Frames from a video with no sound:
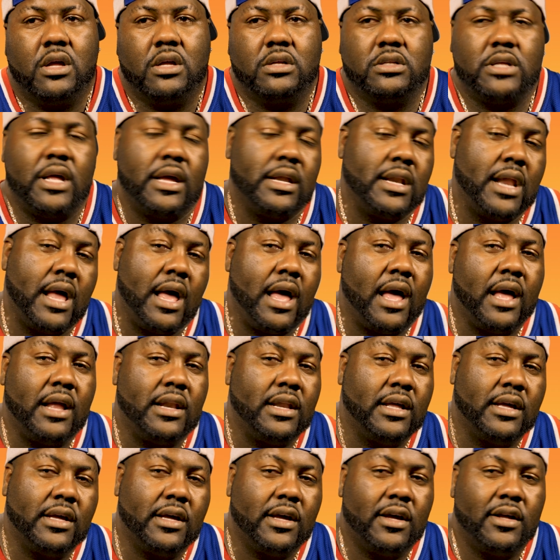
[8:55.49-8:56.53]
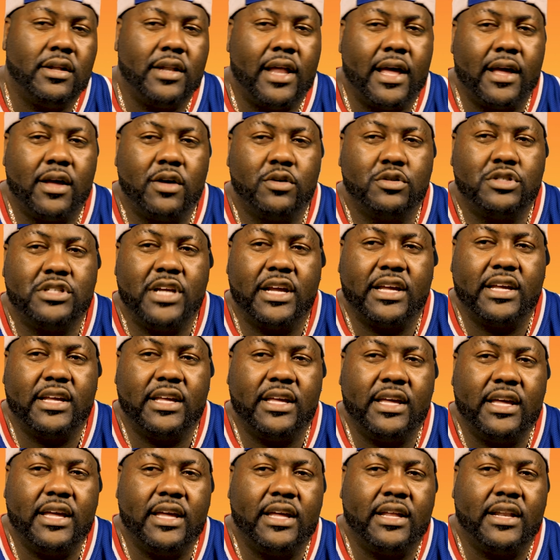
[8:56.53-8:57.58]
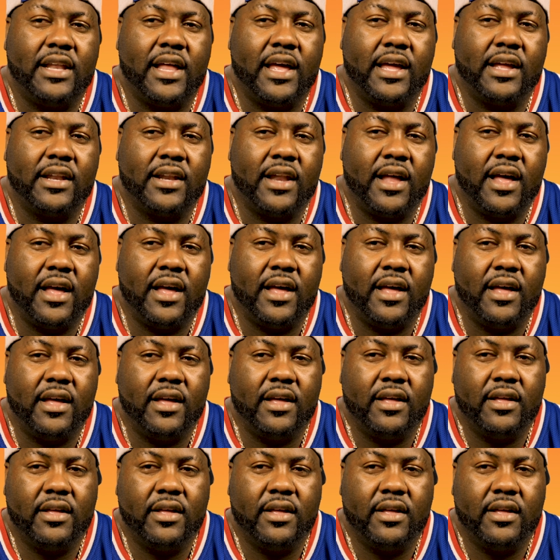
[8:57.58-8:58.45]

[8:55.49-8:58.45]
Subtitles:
I'm like, nah, nigga, go check again. Like, nah.